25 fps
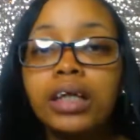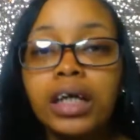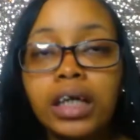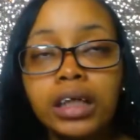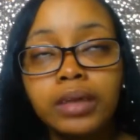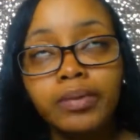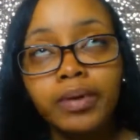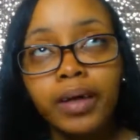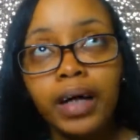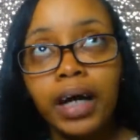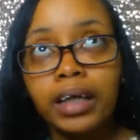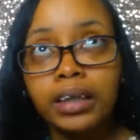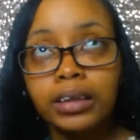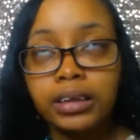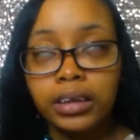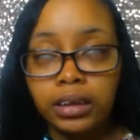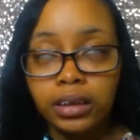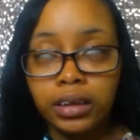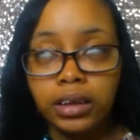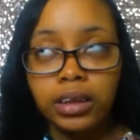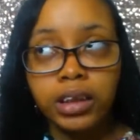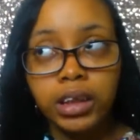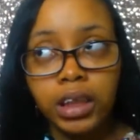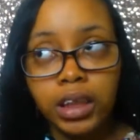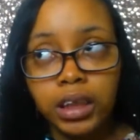next book I didn't
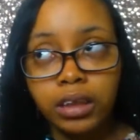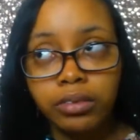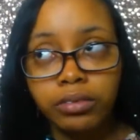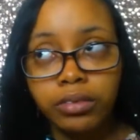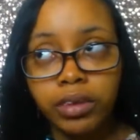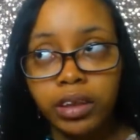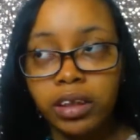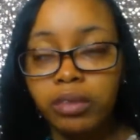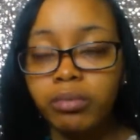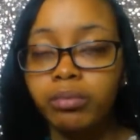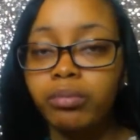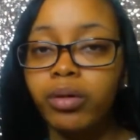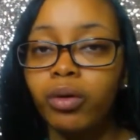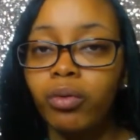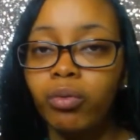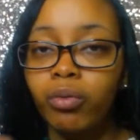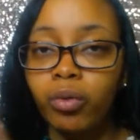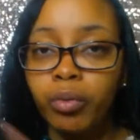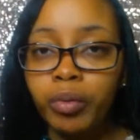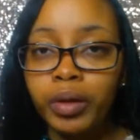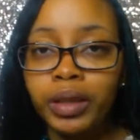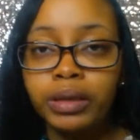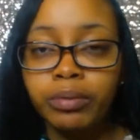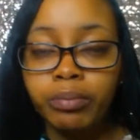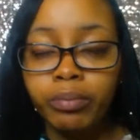get a chance to read, but
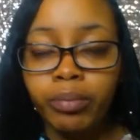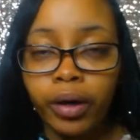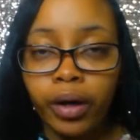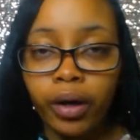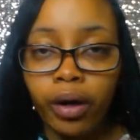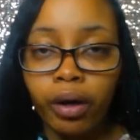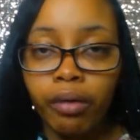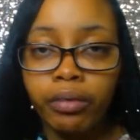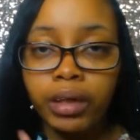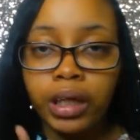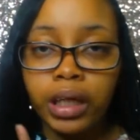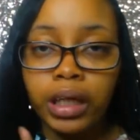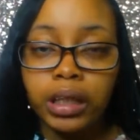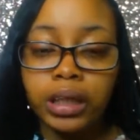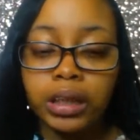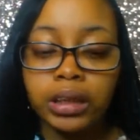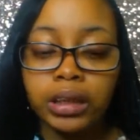will be probably already in